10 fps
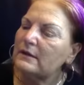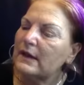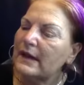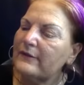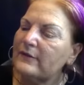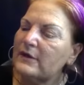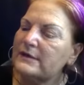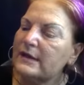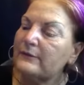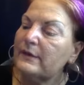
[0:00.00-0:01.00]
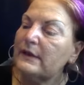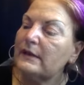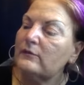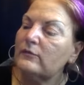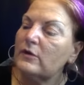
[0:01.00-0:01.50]
have a hard time
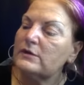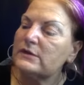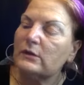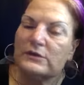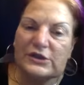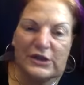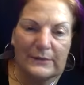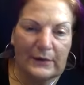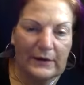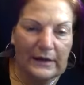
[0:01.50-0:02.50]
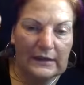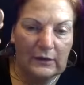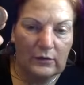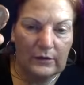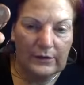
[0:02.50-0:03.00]
reading, rose gold shimmer in the
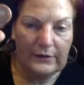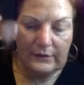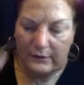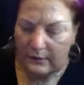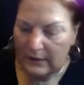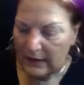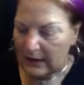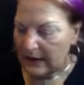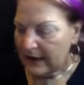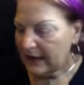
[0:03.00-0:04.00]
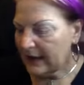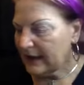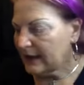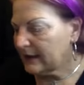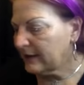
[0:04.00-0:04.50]
corner.
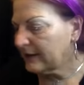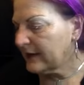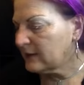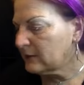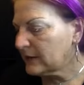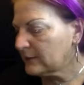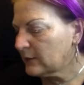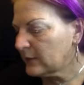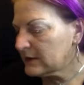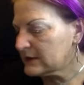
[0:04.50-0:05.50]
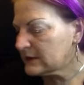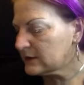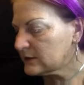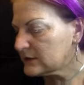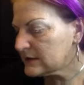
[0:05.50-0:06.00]
And then what I'm going to
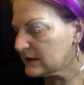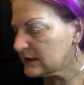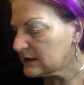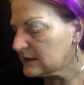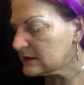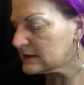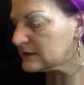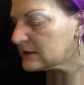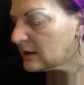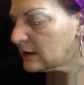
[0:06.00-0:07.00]
use is,